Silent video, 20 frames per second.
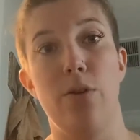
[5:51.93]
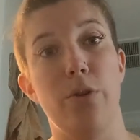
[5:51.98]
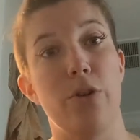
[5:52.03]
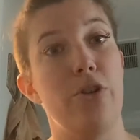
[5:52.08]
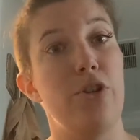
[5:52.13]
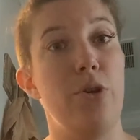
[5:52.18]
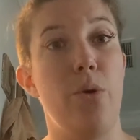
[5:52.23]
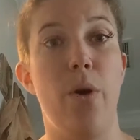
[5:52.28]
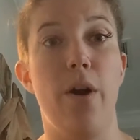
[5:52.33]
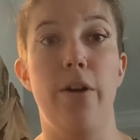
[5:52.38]
or
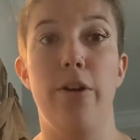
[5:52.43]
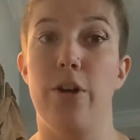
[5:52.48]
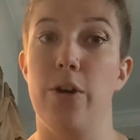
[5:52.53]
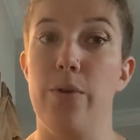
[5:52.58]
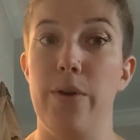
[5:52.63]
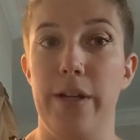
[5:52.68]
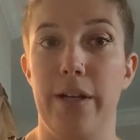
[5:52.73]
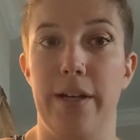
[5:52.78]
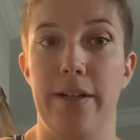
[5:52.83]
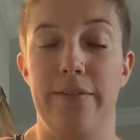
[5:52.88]
you are
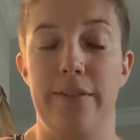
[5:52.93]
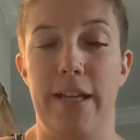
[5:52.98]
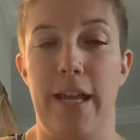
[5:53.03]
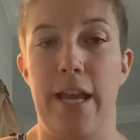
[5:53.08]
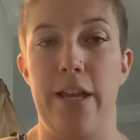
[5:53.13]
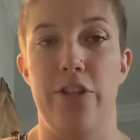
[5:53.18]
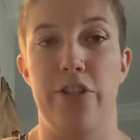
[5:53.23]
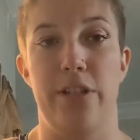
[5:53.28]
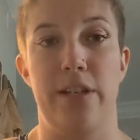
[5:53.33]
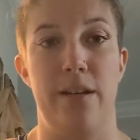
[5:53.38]
going on
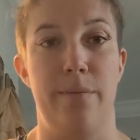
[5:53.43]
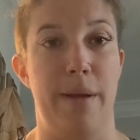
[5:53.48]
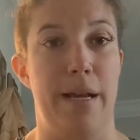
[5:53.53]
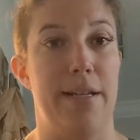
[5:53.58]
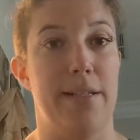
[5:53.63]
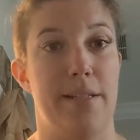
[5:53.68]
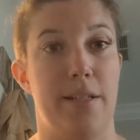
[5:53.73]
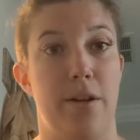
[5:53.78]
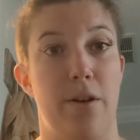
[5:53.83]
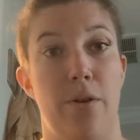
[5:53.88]
vacation in
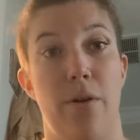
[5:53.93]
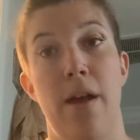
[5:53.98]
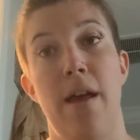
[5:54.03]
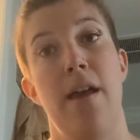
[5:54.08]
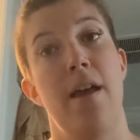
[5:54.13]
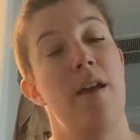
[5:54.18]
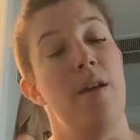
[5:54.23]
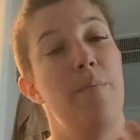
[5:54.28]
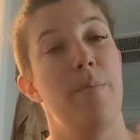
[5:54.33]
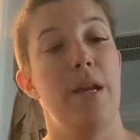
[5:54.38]
Mexico.
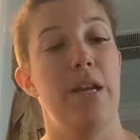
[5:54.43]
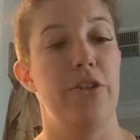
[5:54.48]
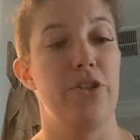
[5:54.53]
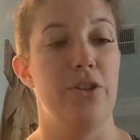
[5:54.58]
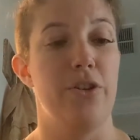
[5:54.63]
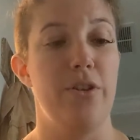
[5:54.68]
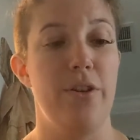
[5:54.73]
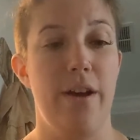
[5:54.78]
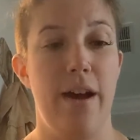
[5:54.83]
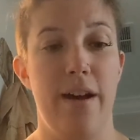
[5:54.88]
Make
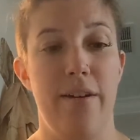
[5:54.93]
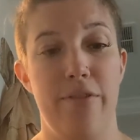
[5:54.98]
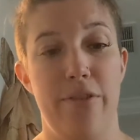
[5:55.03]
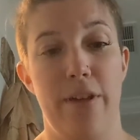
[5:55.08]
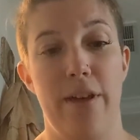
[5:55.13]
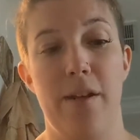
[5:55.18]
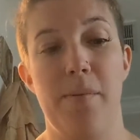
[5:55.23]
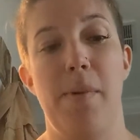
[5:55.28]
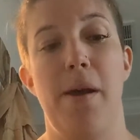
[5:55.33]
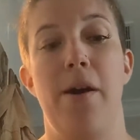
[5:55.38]
sure you have
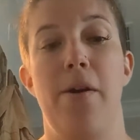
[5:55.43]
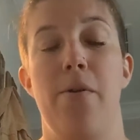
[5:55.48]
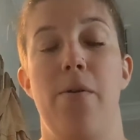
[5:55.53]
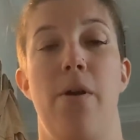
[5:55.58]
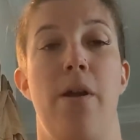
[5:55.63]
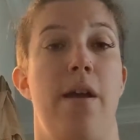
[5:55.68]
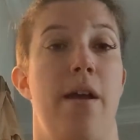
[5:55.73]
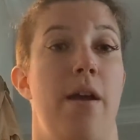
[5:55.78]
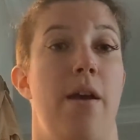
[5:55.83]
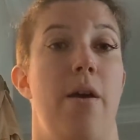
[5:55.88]
thought about